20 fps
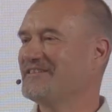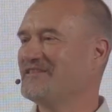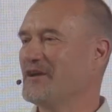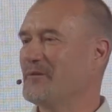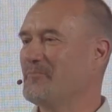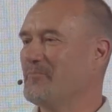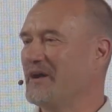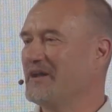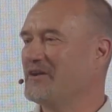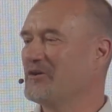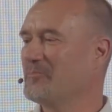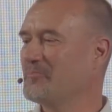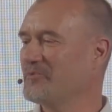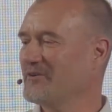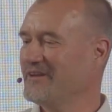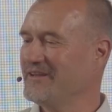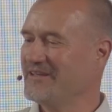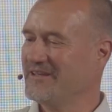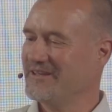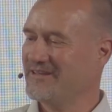their bio
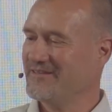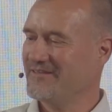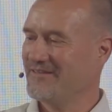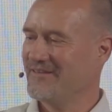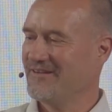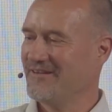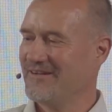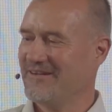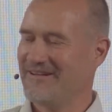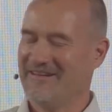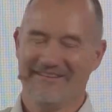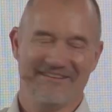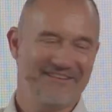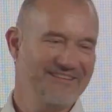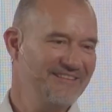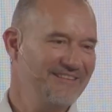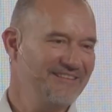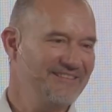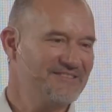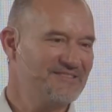break. I
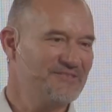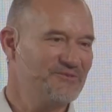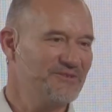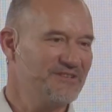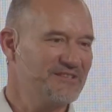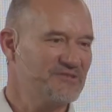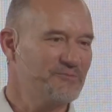need it as soon as